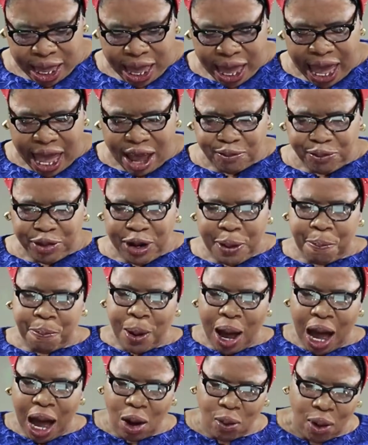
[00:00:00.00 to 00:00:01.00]
every
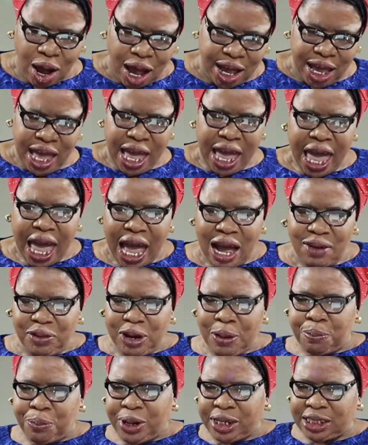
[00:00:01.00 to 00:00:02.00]
power,
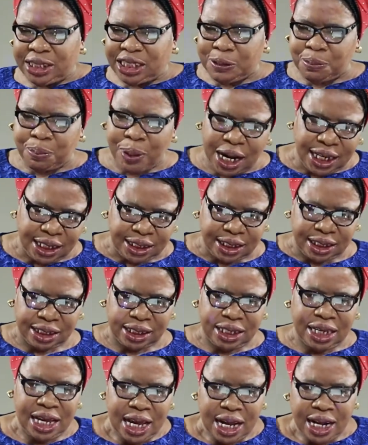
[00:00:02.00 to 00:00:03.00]
every principality
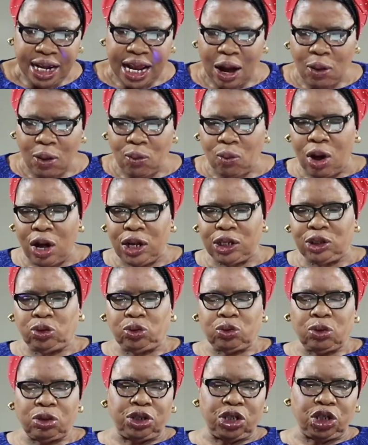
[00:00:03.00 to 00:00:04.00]
that want
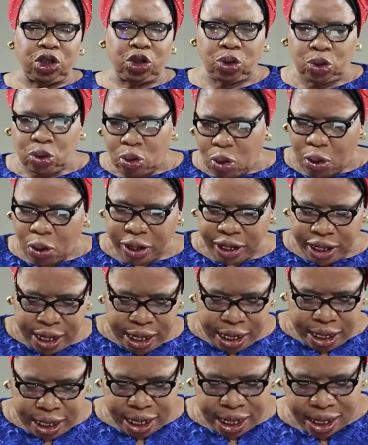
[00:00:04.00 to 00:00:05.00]
to destroy
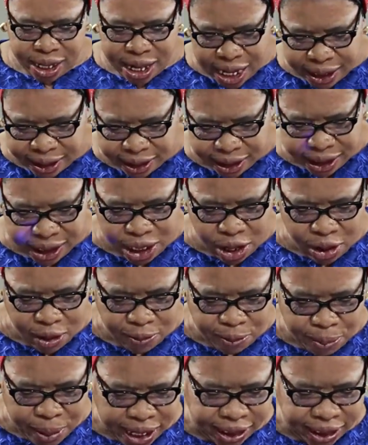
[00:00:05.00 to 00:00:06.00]
the destiny of my